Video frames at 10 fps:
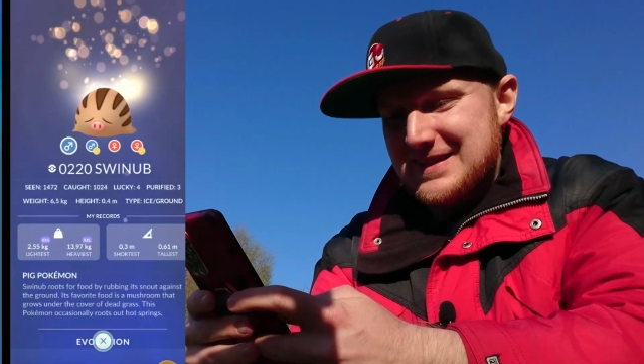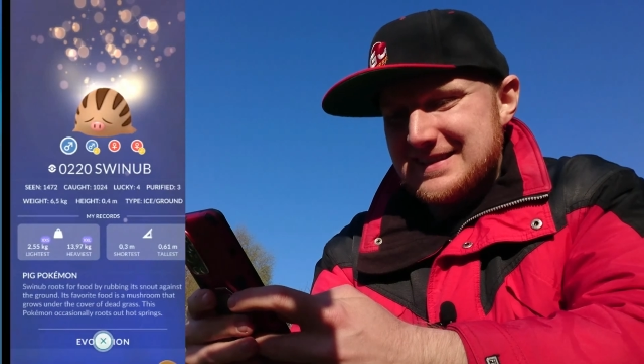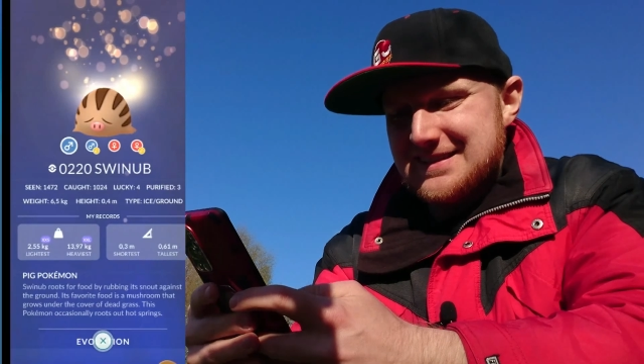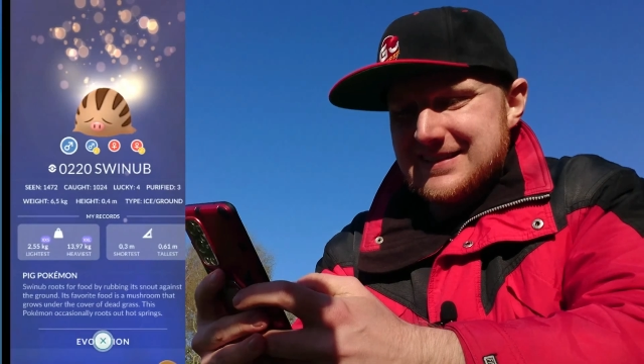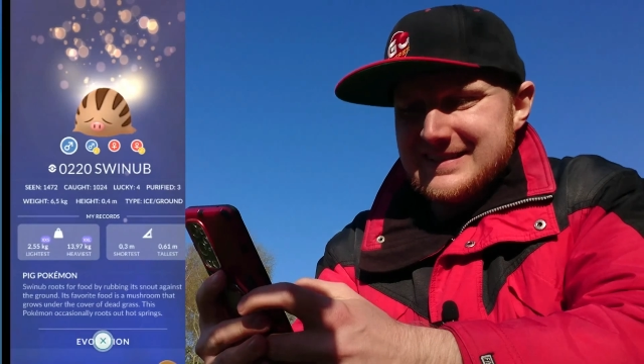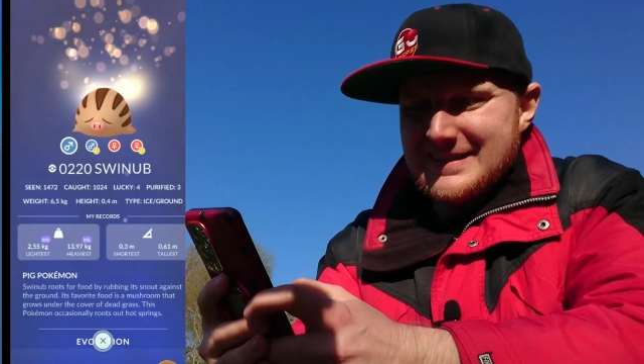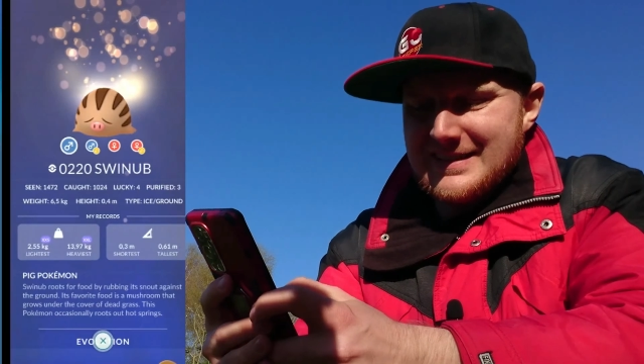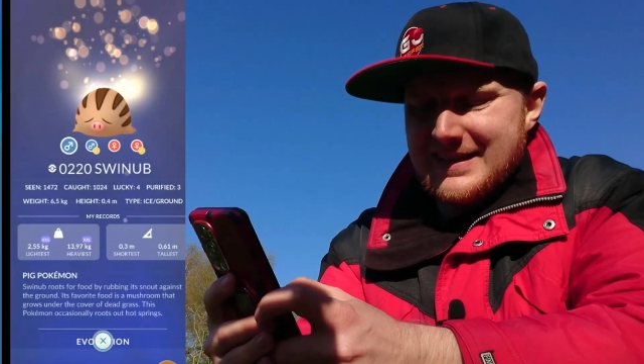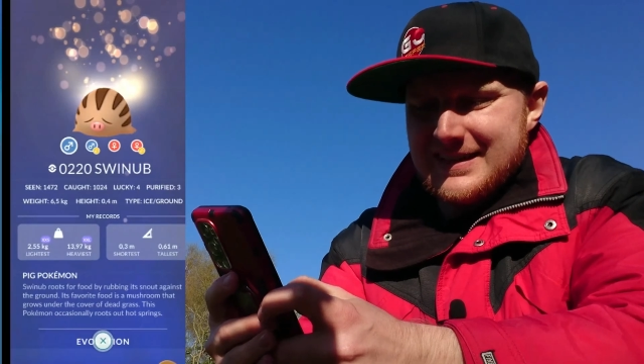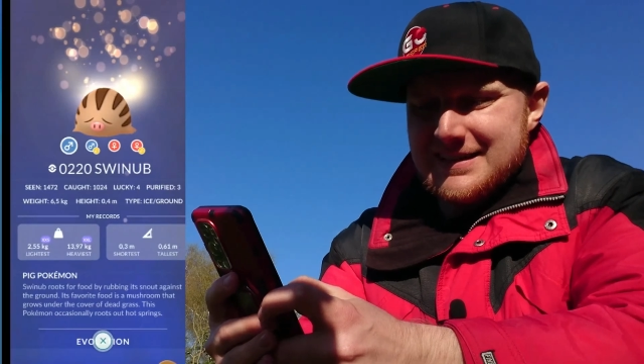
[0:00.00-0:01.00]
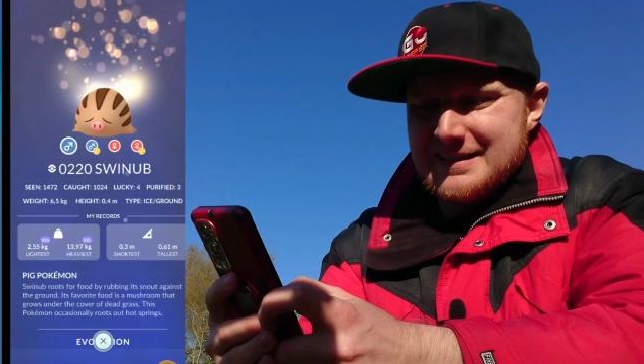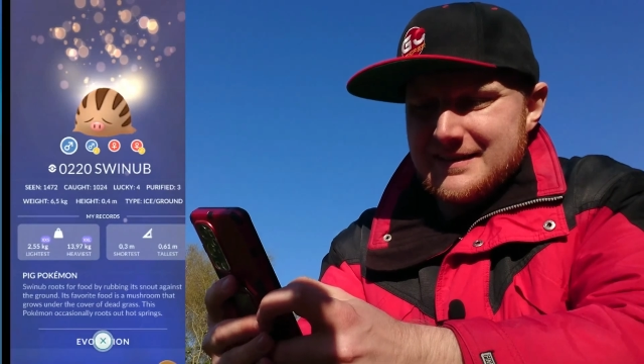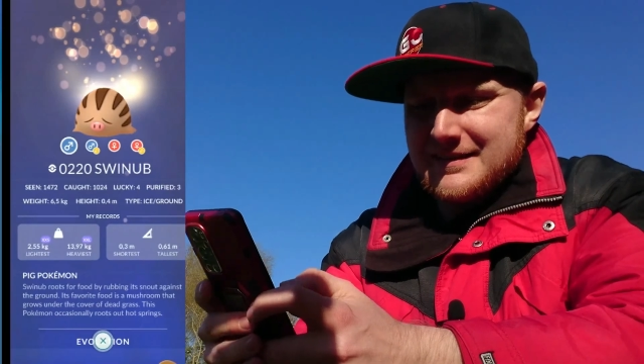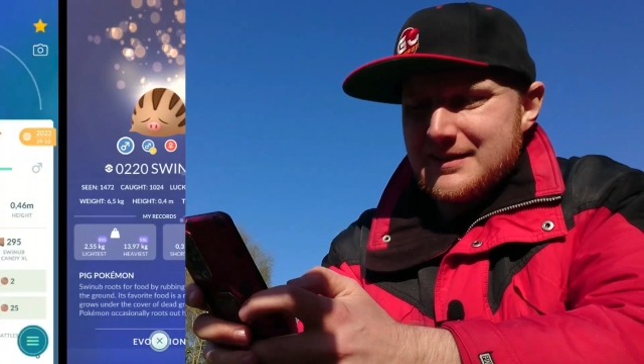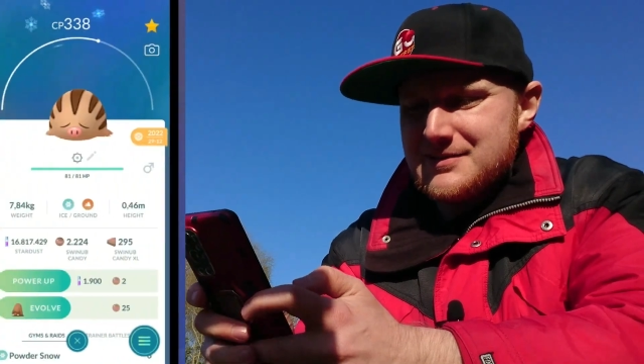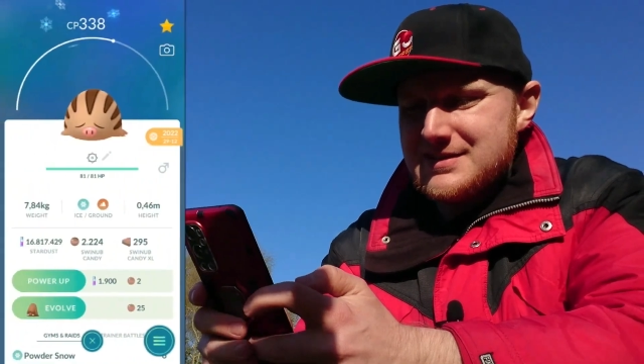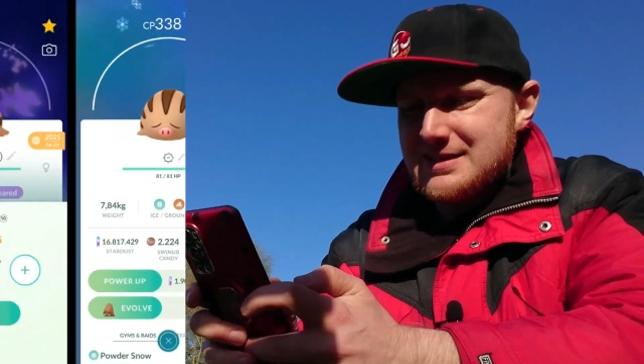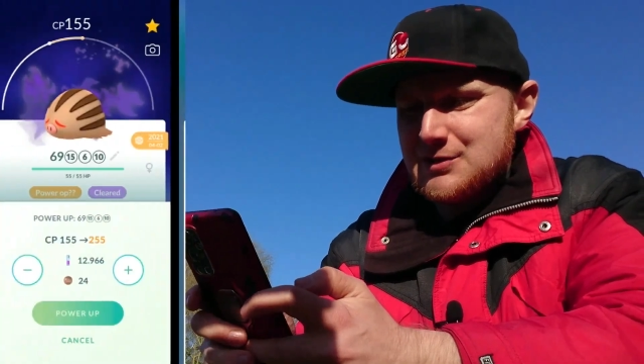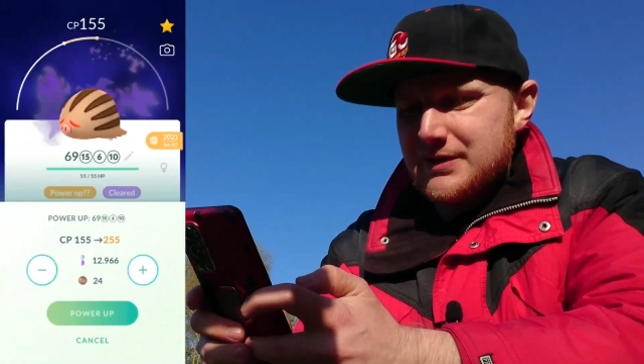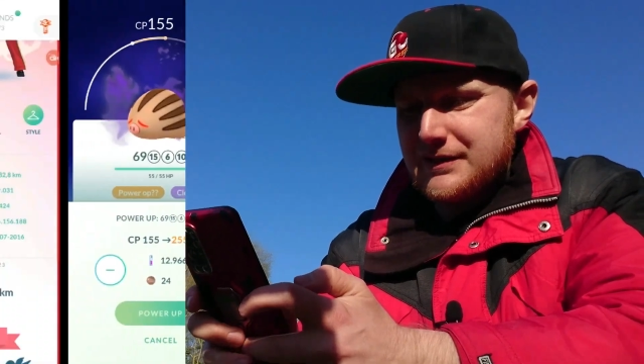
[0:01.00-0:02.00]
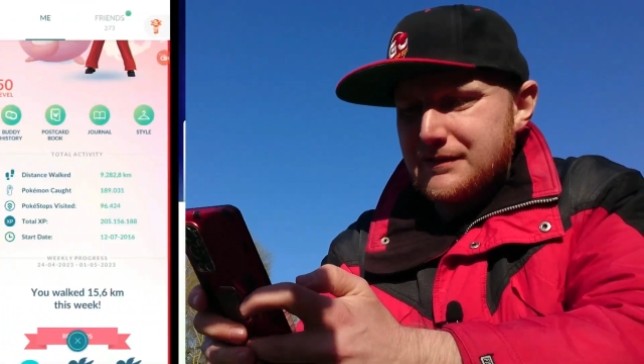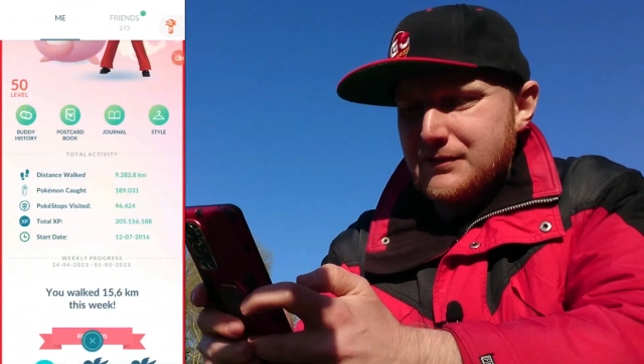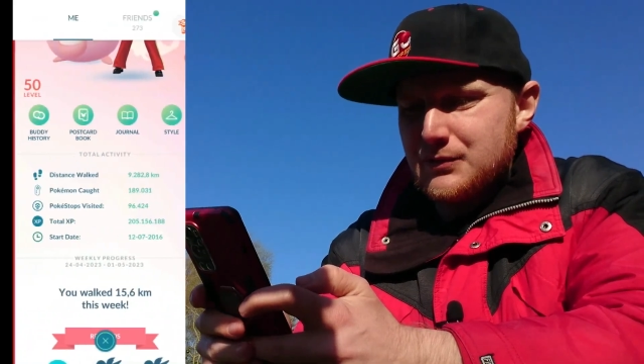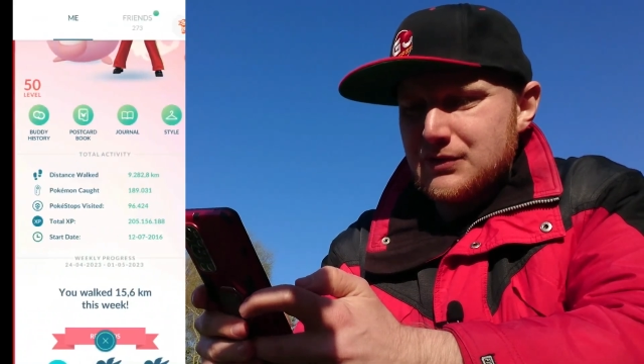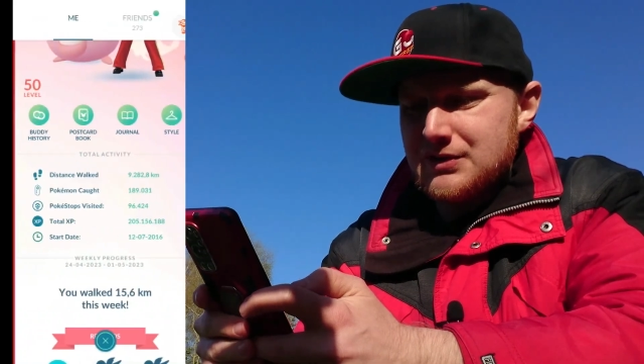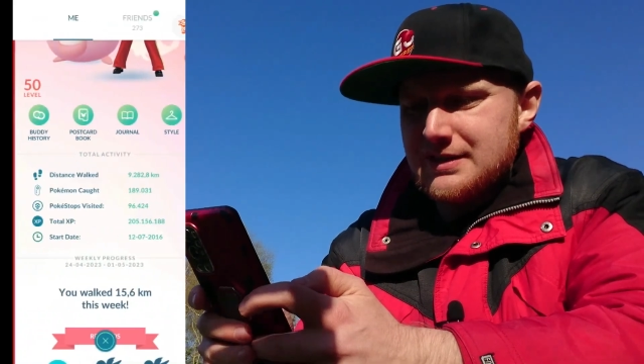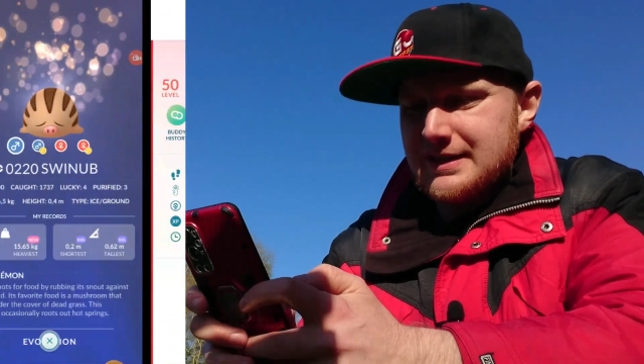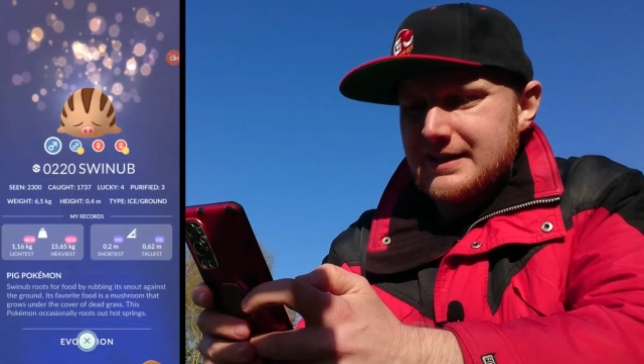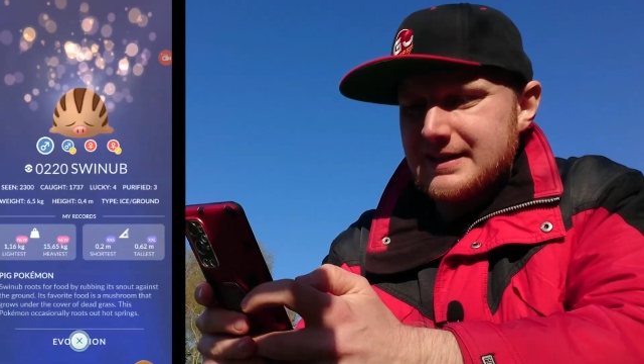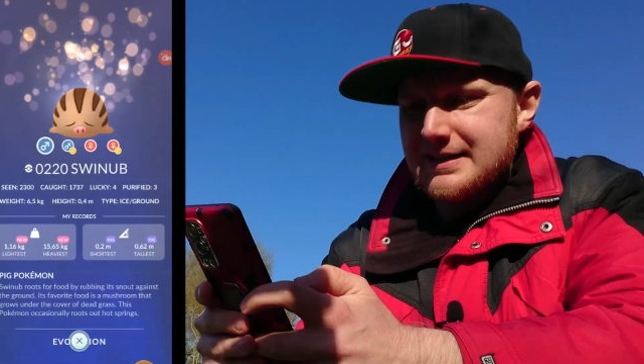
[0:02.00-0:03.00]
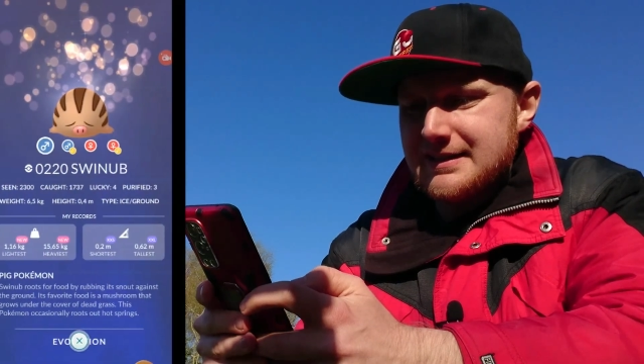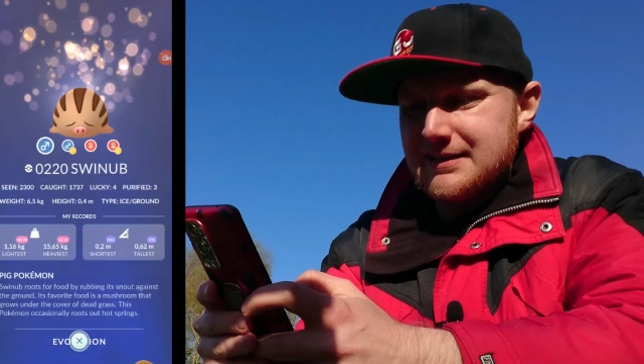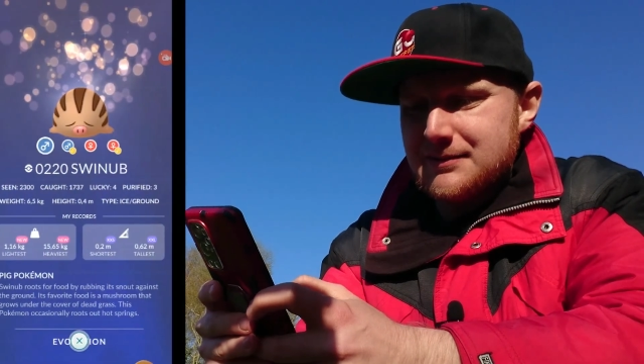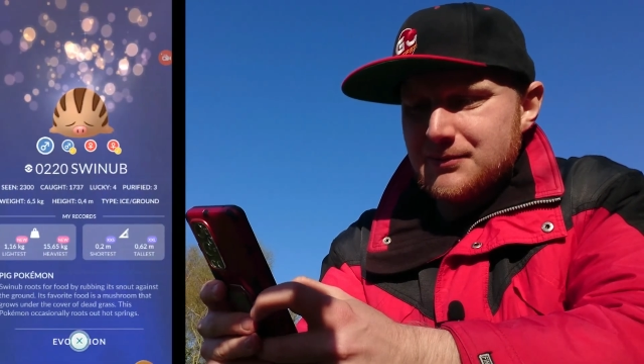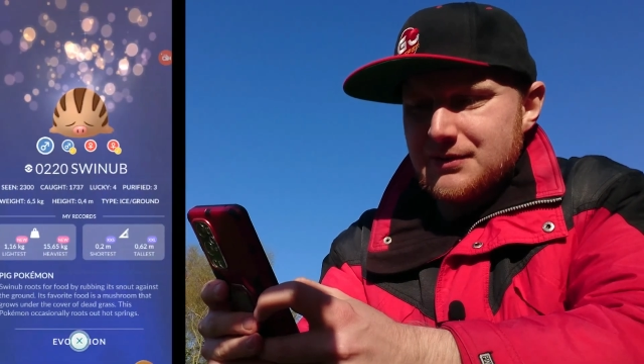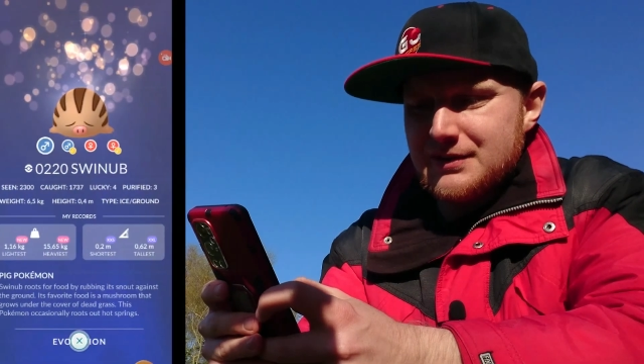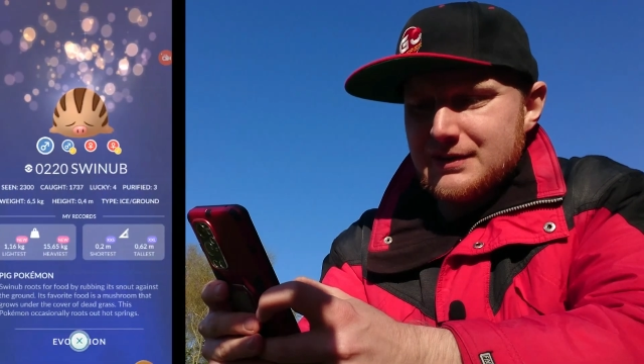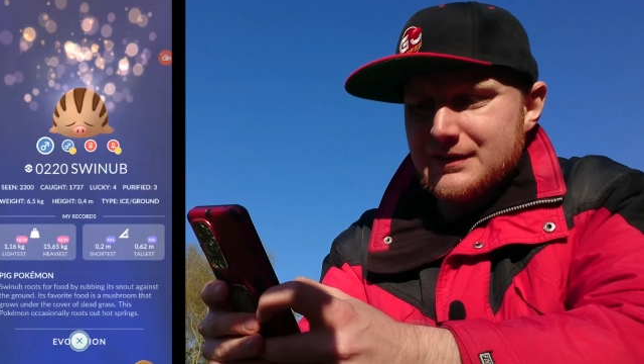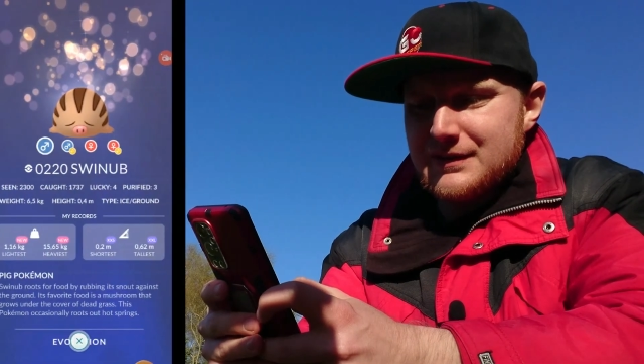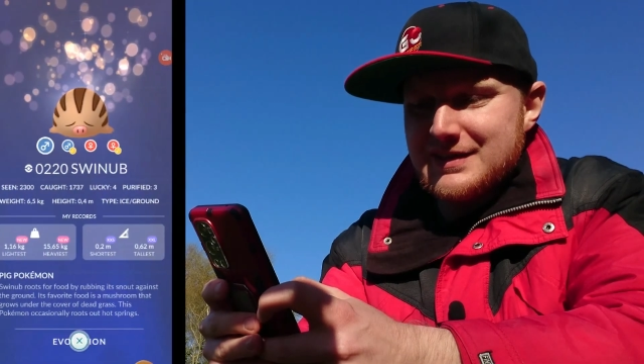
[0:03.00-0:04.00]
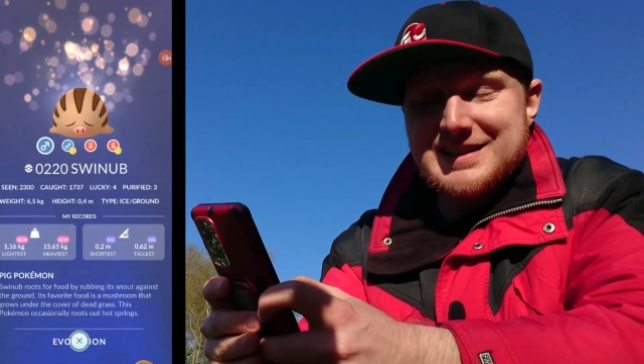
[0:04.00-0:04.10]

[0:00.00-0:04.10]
And then I had 1,024, and I ended with